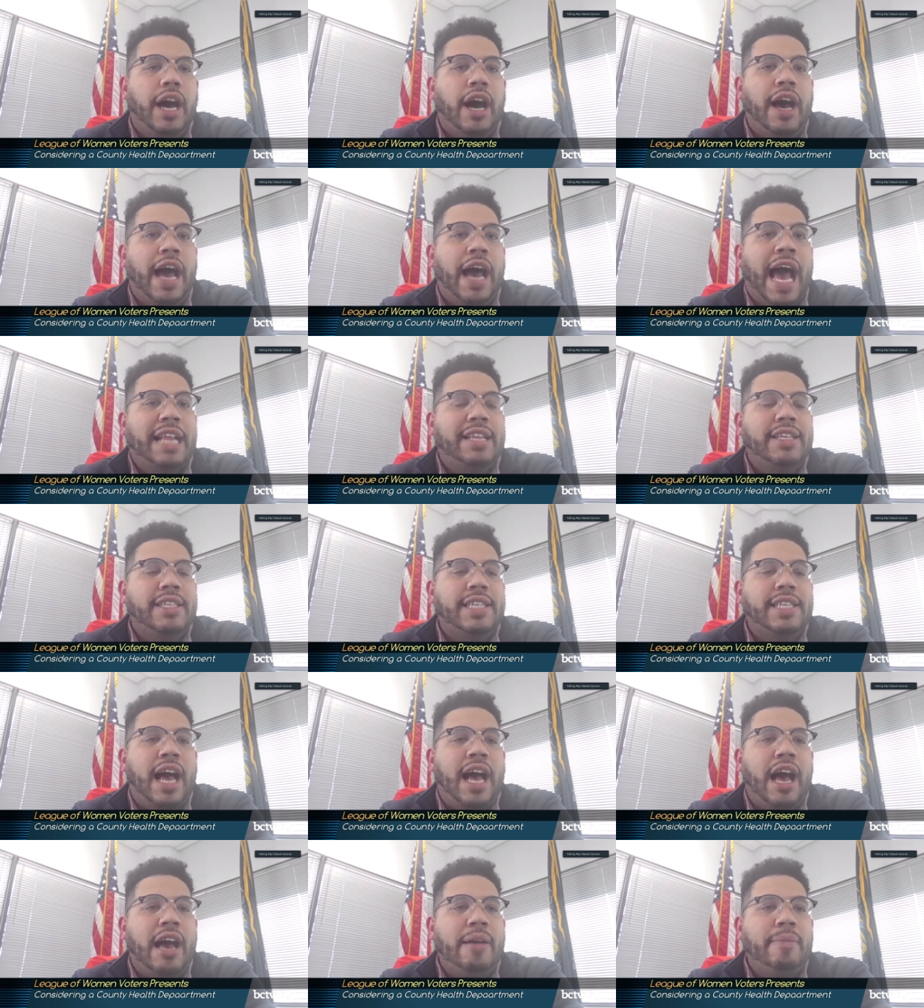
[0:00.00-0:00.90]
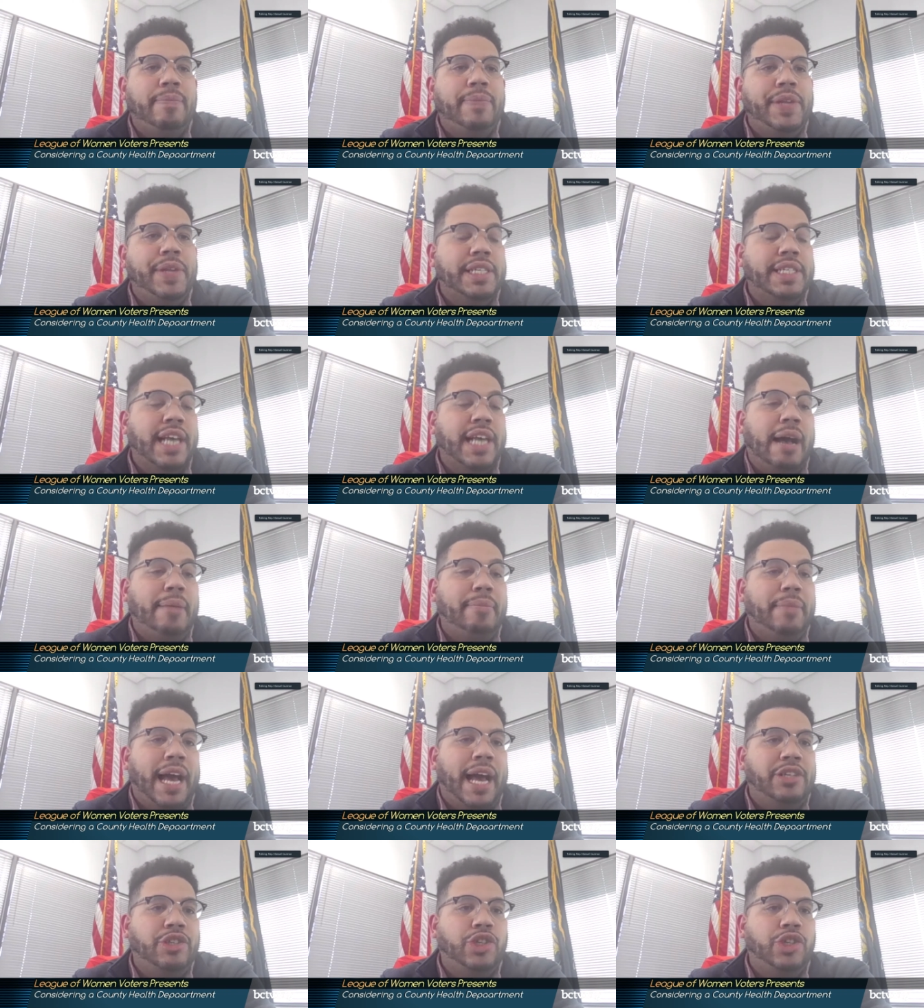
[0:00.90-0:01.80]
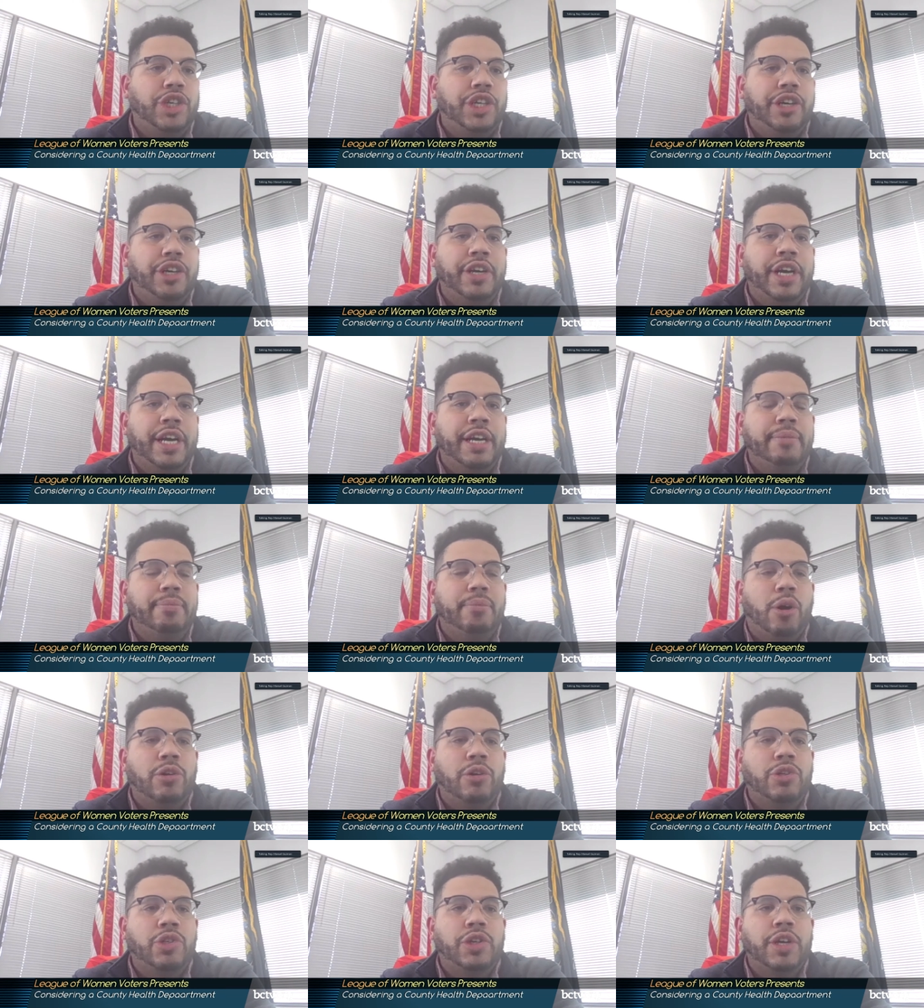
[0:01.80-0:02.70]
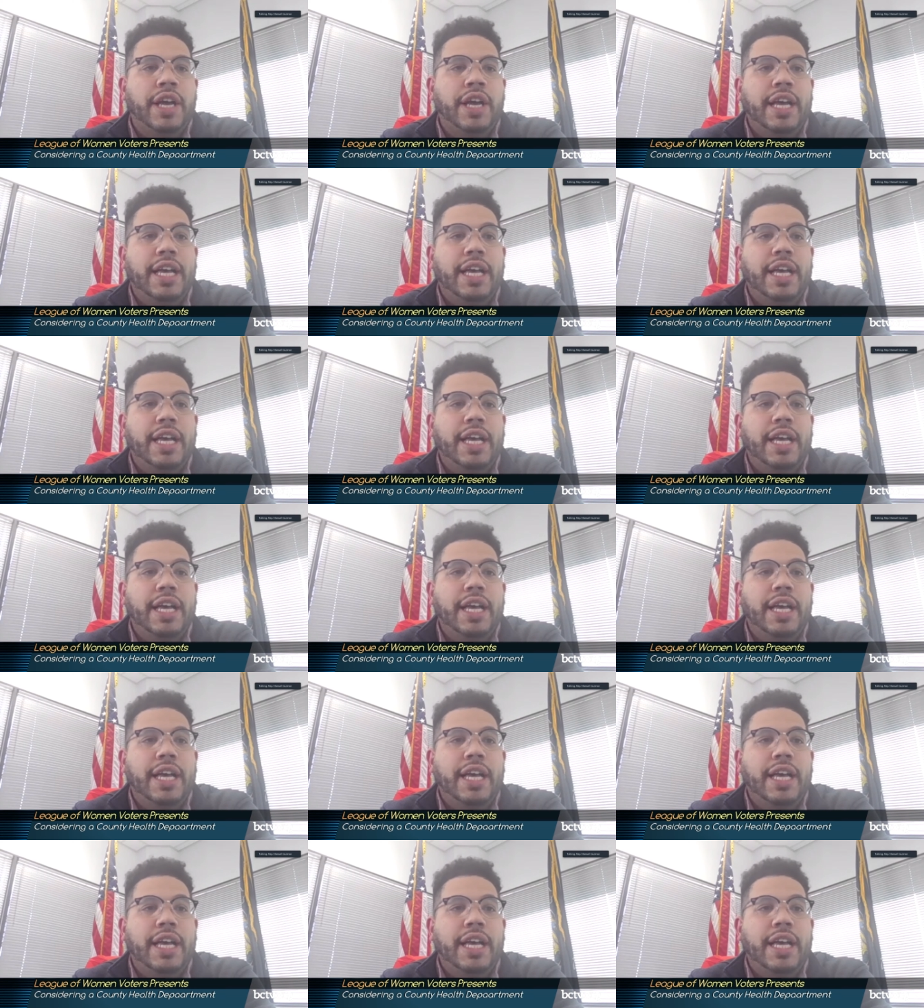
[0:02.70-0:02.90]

uh, at the time. This time last year in March.